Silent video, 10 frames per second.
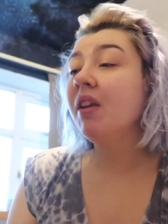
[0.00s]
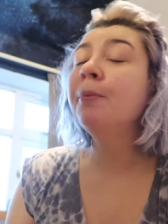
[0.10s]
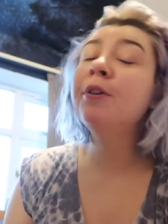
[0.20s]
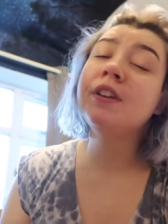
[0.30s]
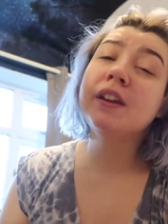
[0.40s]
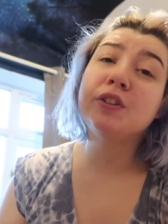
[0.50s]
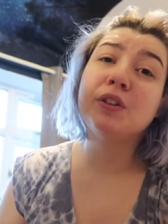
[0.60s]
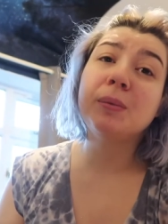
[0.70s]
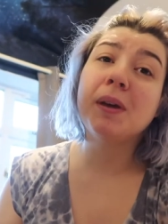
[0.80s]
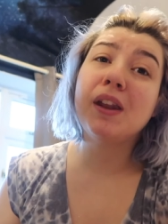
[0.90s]
Which says it's
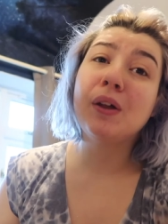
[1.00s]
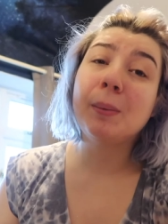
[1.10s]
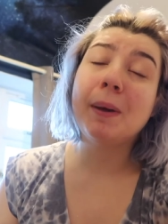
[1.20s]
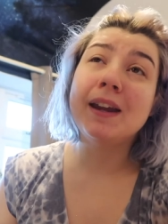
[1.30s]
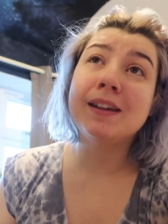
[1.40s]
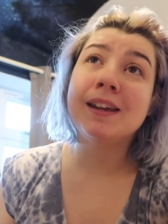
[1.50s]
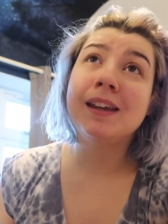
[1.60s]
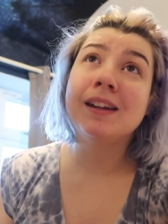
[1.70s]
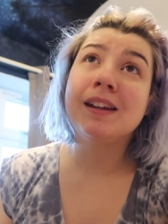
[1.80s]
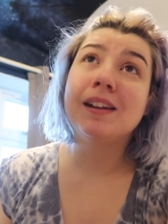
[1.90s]
going to be a lot of
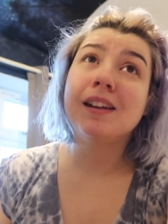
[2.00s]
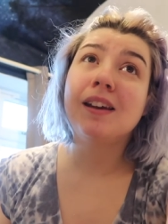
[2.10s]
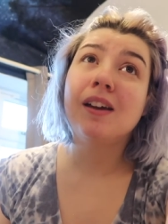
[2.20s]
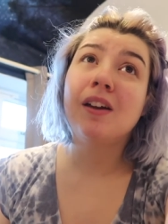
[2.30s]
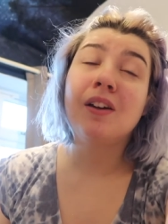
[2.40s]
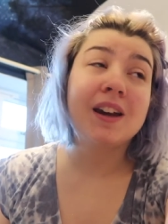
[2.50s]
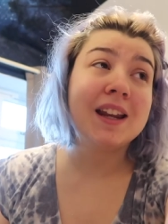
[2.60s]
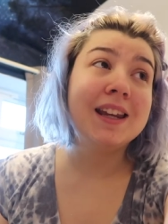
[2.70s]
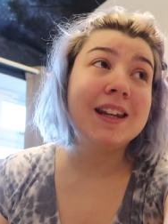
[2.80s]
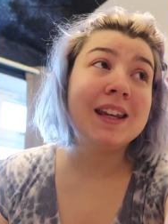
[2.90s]
painting, a lot of
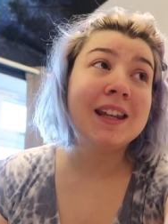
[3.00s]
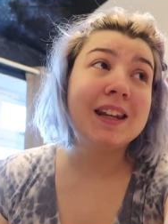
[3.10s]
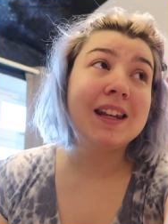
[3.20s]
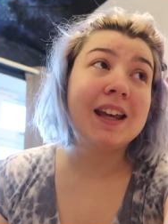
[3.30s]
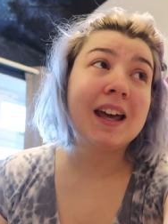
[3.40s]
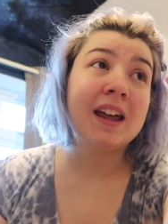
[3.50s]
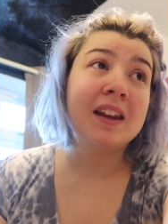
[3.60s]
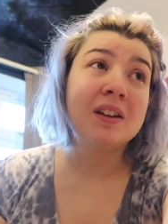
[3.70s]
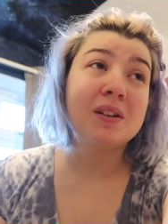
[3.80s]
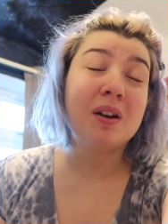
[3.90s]
cleaning
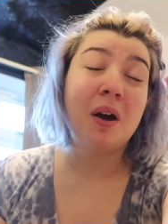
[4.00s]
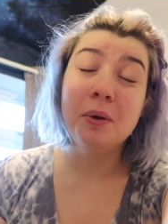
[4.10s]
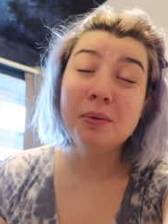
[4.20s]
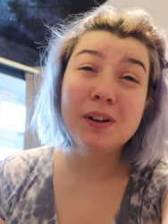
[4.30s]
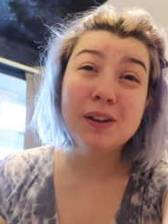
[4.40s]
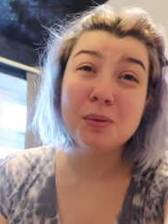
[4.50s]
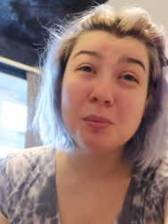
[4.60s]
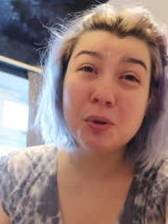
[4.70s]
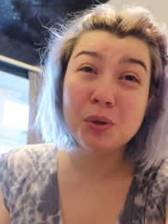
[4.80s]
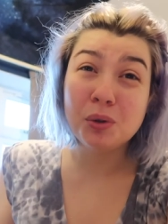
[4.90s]
and hopefully some
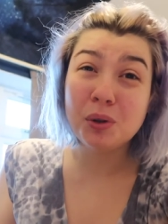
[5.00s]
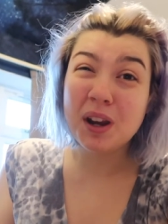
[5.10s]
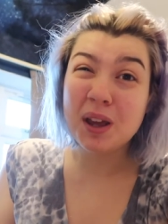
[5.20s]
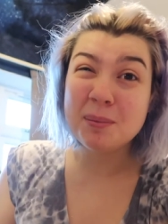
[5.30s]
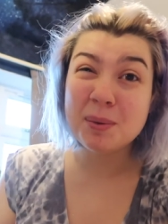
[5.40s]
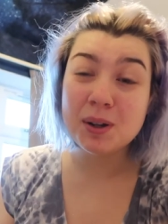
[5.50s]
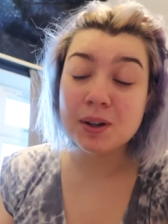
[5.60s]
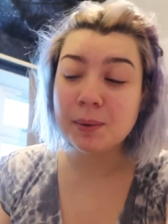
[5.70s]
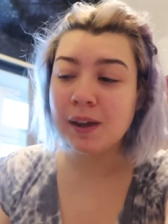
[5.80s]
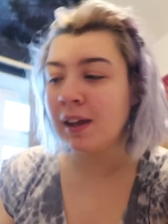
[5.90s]
more sorting out and
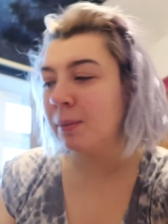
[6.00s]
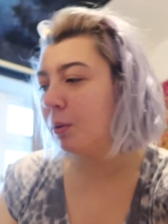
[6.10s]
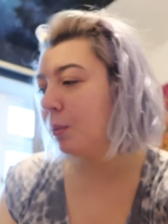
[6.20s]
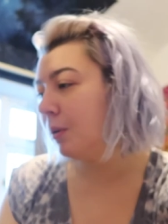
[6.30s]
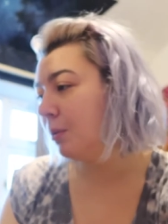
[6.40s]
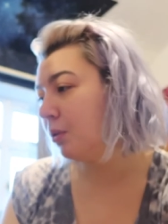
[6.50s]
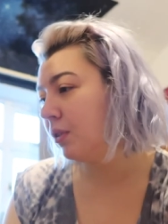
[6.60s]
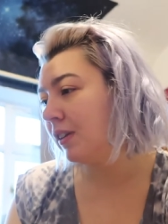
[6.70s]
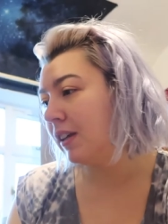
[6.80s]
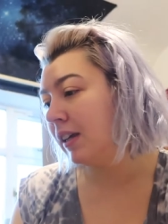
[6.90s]
putting away but we will
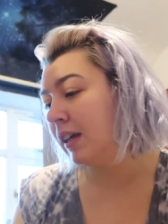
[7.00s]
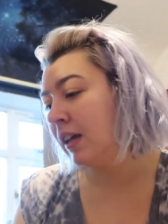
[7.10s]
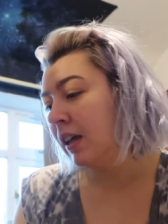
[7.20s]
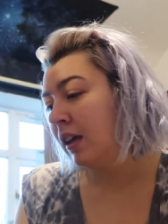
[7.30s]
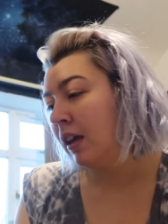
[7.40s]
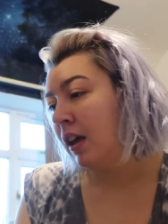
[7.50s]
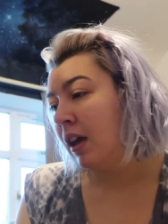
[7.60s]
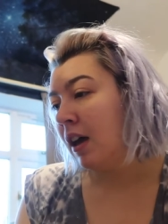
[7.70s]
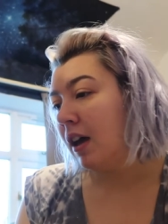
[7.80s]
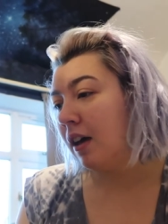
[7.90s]
see.
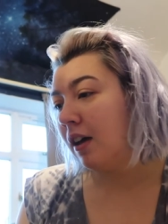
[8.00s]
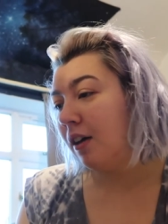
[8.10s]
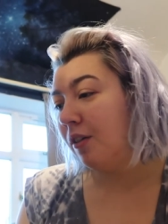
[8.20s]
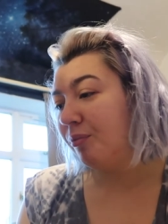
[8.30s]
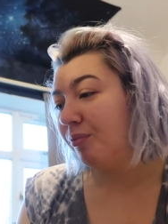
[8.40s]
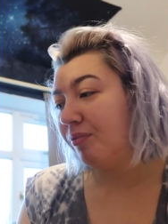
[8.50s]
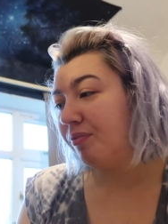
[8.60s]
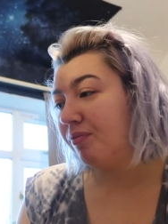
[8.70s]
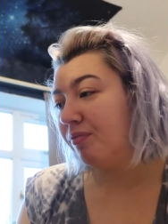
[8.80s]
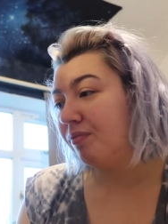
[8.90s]
Um,
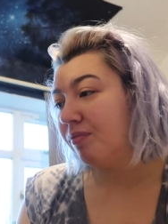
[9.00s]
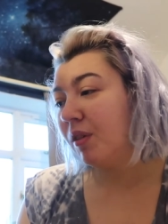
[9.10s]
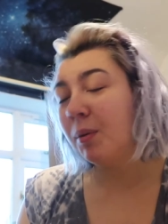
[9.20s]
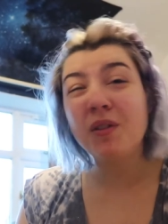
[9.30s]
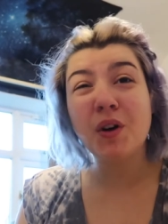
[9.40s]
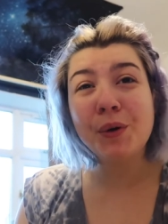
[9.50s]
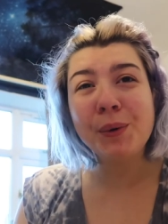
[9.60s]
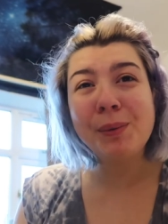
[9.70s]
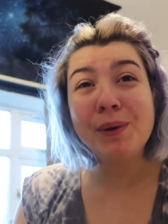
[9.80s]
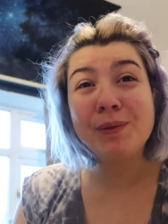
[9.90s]
we've got a
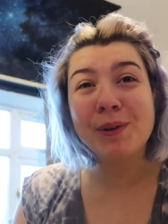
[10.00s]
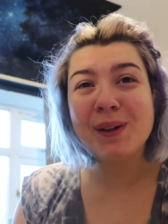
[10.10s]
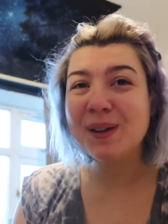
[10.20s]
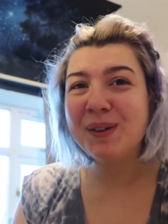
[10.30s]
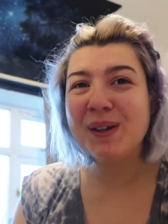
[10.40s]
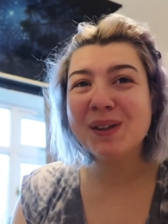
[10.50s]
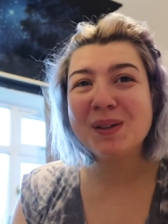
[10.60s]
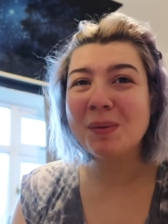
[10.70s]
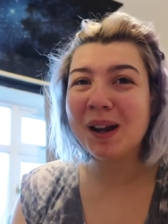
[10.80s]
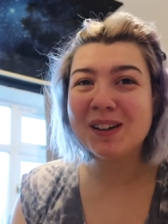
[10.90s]
couple of funky
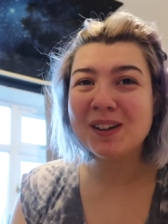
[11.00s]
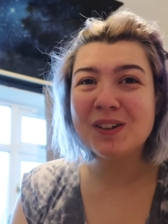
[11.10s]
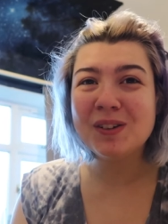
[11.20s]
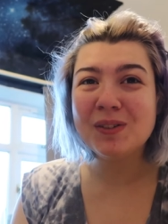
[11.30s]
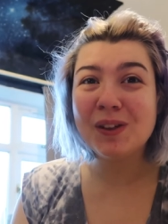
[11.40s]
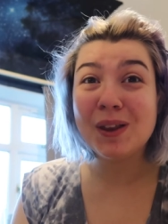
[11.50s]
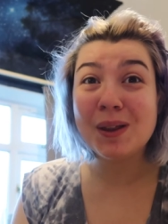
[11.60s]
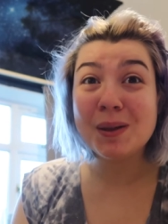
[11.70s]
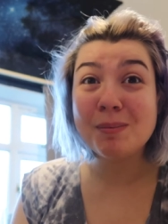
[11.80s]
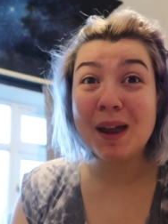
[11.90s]
things planned
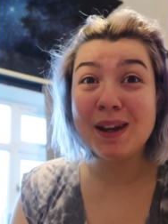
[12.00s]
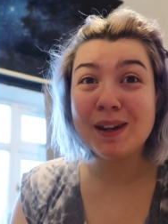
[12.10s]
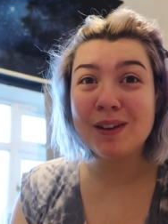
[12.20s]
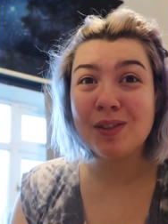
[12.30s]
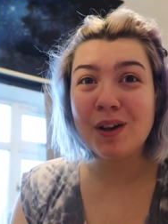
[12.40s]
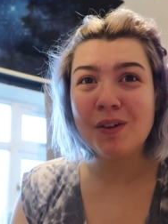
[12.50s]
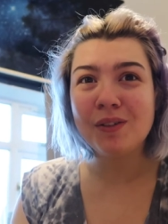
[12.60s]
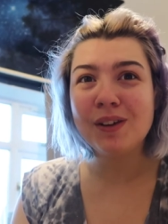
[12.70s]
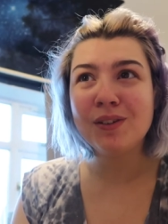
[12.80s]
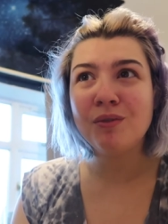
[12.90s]
for painting of the
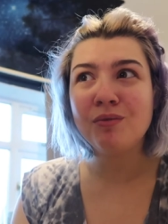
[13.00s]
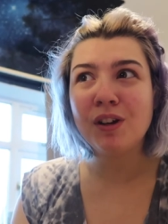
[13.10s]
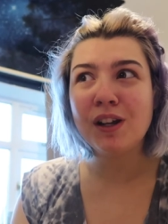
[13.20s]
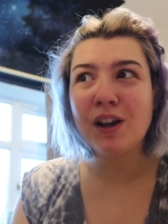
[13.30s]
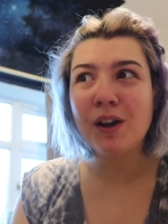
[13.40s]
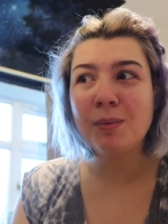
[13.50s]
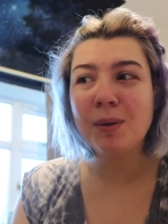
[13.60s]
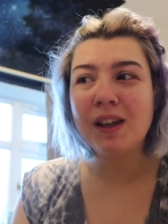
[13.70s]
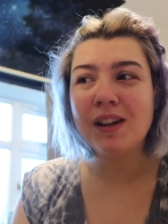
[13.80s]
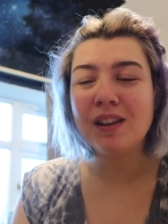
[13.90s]
office. I'm really
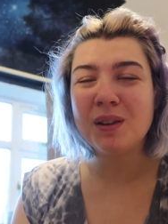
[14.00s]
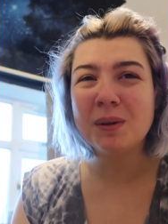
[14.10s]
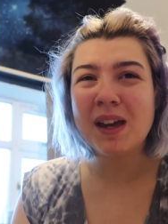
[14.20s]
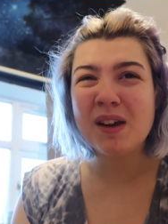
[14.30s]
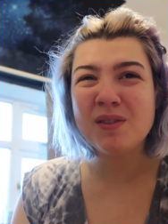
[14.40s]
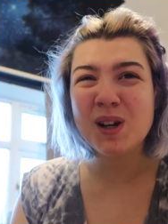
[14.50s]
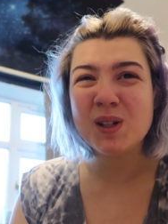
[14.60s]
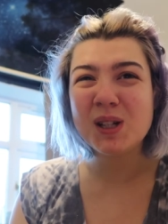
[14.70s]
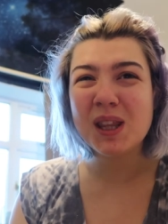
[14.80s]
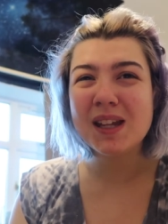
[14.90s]
hoping that we get
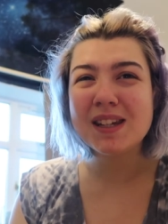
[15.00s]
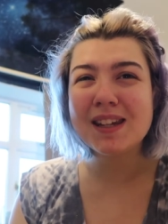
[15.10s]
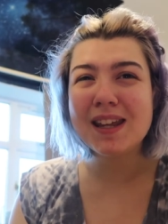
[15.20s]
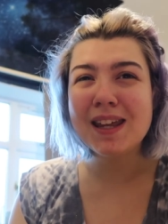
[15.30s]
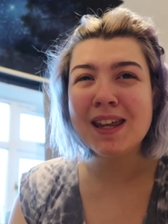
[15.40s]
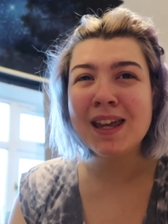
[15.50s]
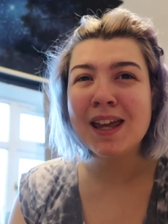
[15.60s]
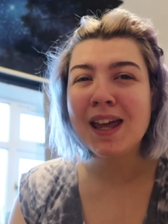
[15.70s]
around to that today.